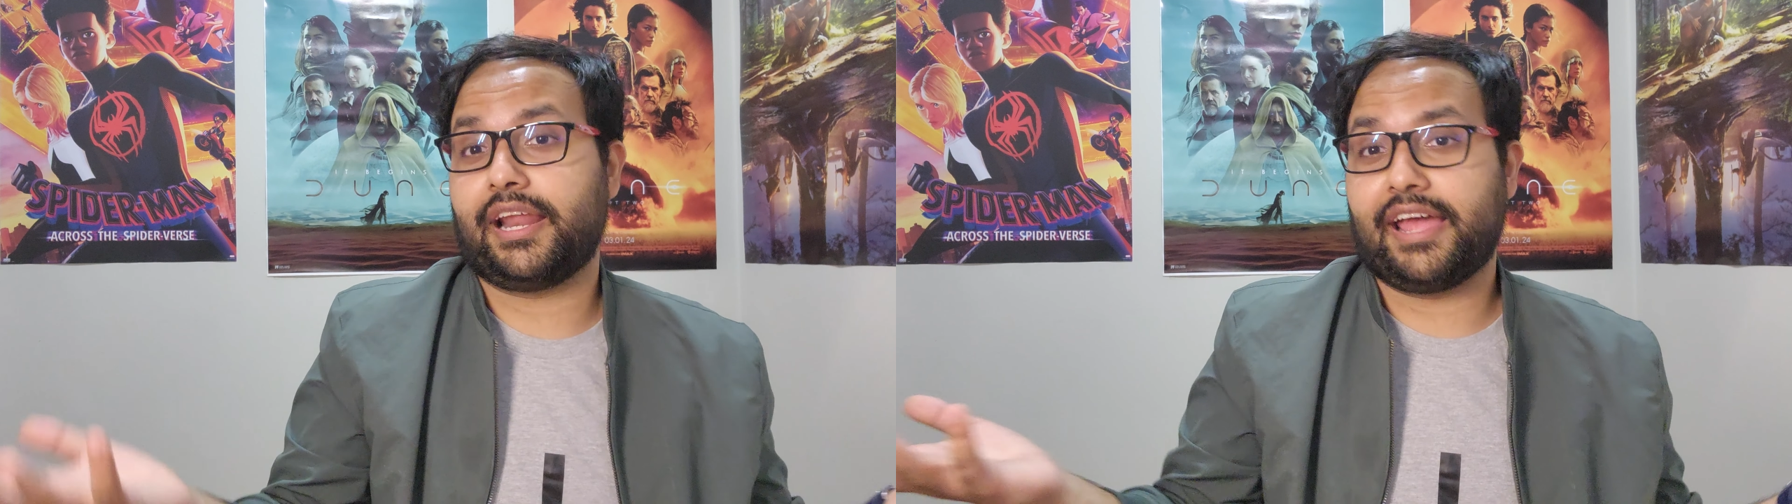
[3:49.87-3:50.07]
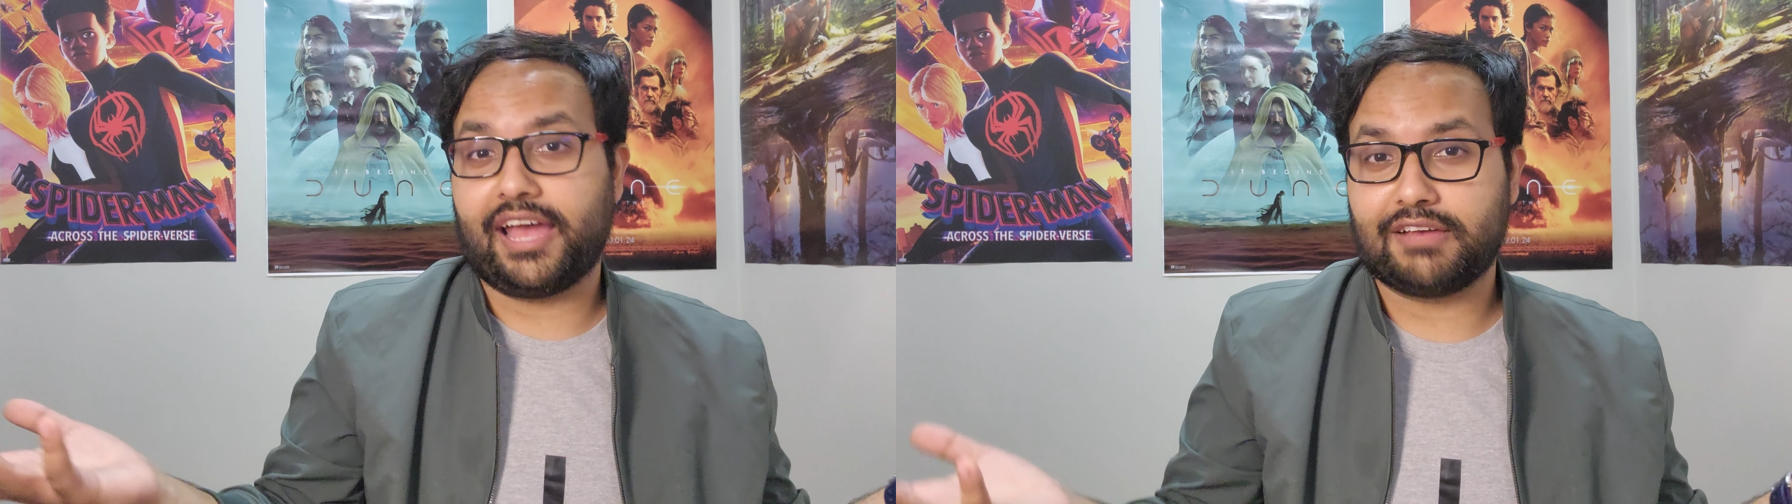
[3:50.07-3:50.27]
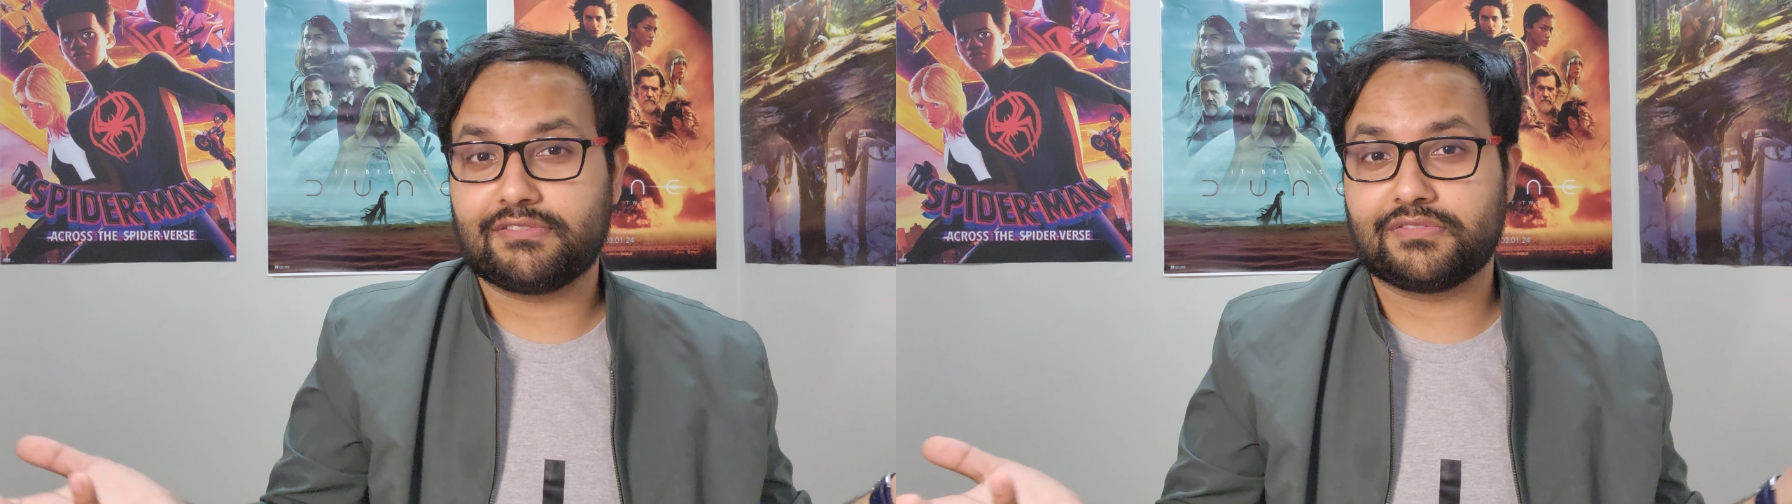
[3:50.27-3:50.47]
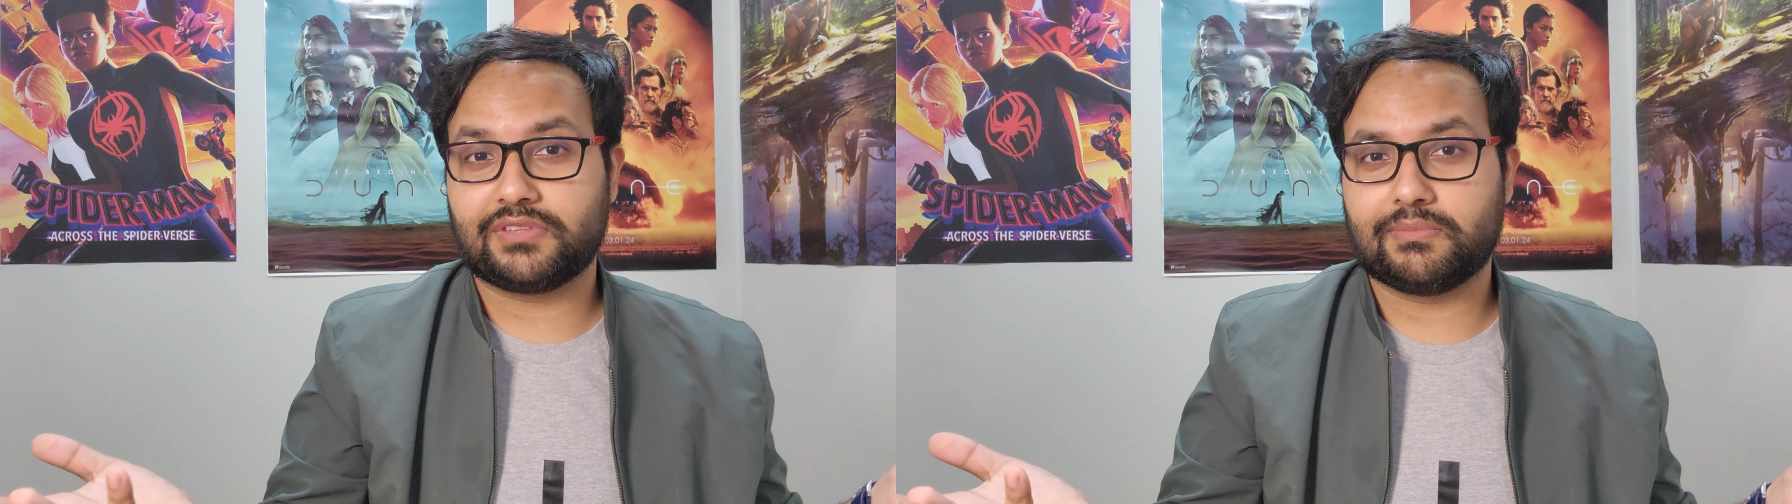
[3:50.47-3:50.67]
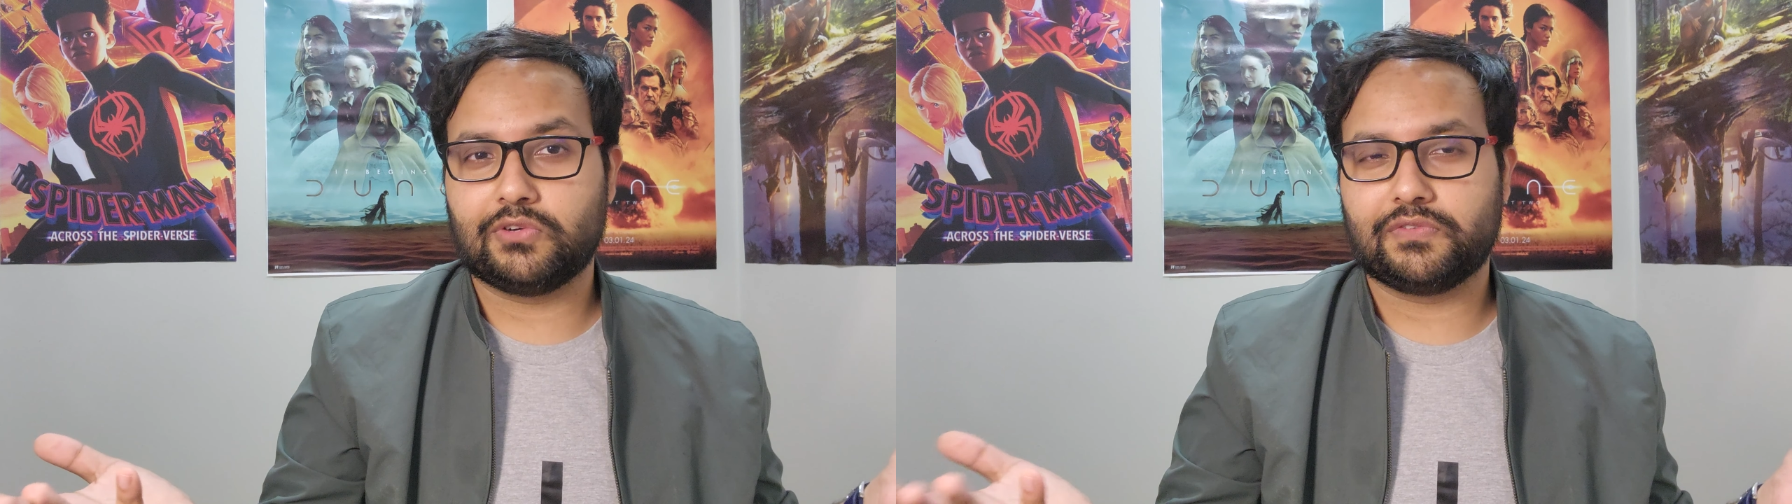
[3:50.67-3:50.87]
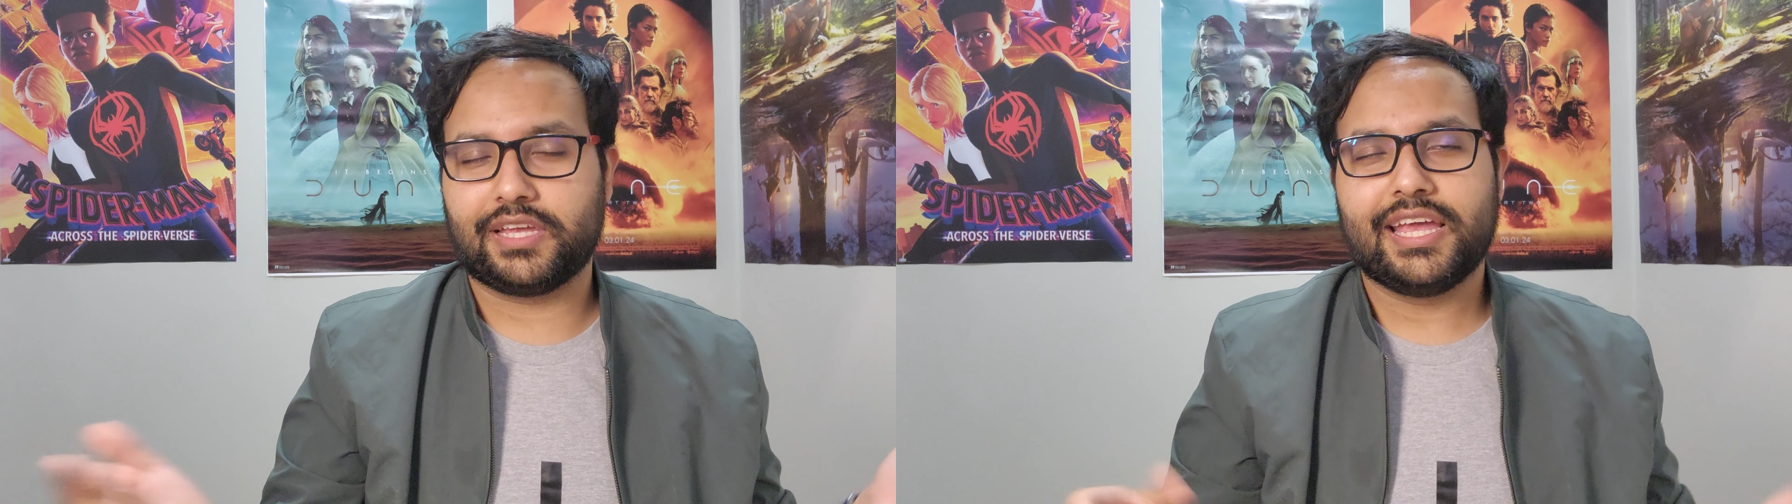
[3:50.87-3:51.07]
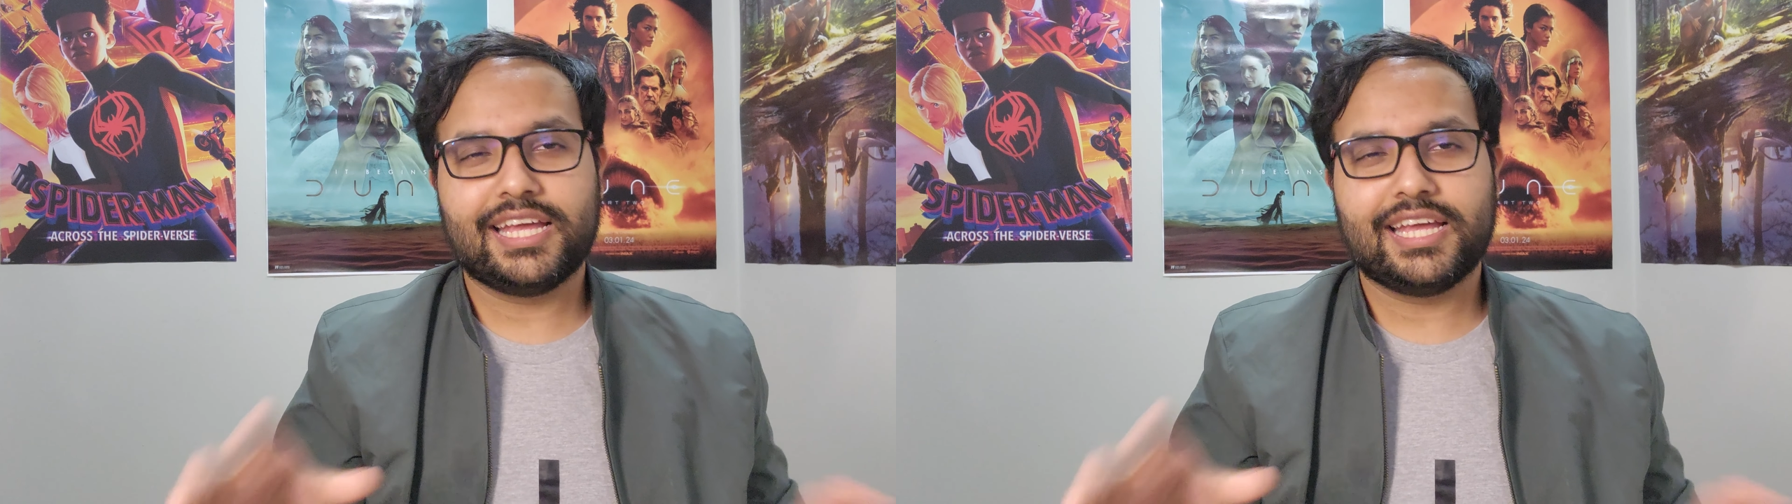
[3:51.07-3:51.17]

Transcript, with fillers: I have of the movie.